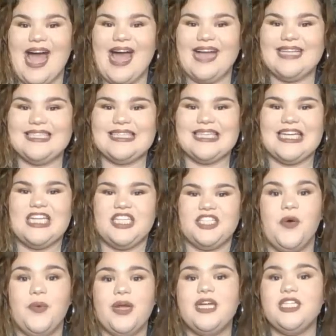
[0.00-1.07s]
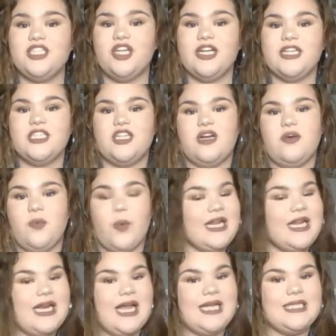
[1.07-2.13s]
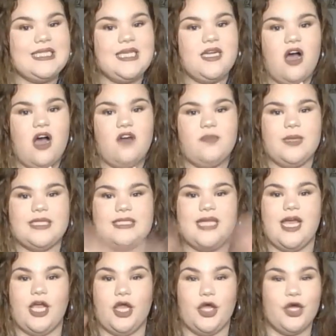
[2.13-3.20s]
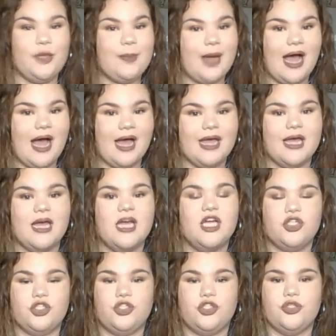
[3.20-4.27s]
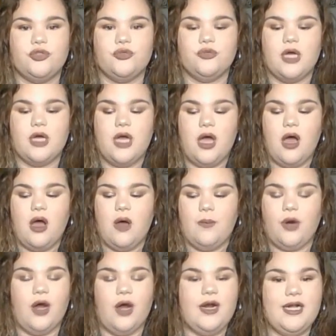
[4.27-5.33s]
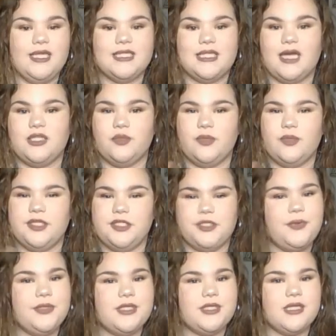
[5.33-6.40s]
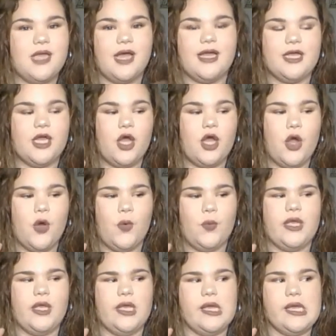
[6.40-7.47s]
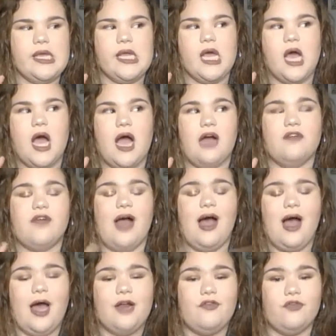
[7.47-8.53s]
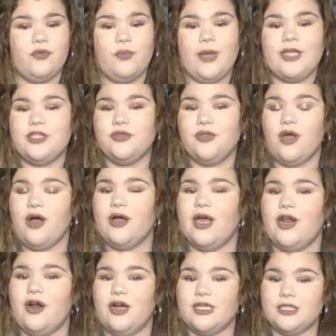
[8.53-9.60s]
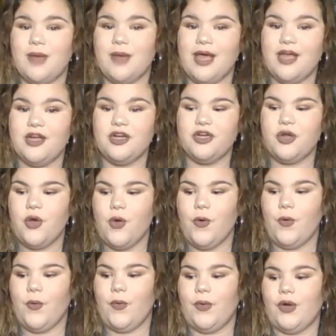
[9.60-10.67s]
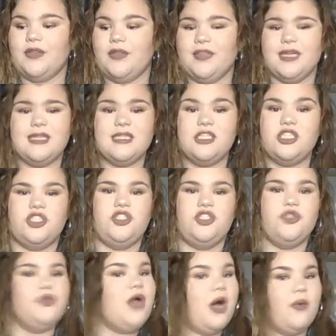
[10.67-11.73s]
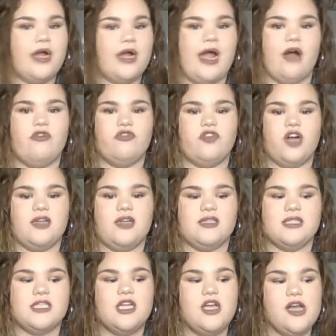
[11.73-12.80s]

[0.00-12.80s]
Hey guys, we are starting 2019 off by saying goodbye to products that we don't like, we have had for way too long and are expired, or things that just do not work out for us.